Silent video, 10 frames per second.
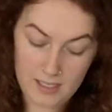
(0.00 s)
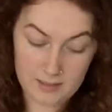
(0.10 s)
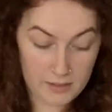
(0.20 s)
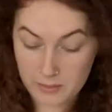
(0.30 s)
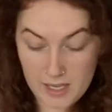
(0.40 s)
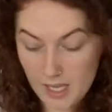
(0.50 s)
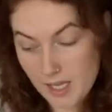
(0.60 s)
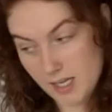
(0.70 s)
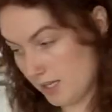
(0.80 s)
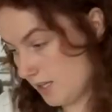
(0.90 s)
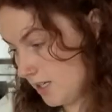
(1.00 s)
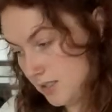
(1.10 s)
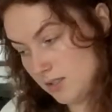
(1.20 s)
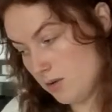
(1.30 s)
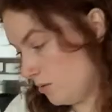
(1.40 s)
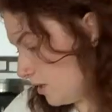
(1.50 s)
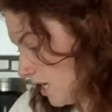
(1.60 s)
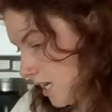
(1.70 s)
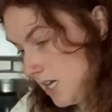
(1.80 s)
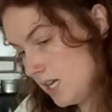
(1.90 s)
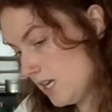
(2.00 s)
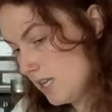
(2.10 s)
is okay. That is okay.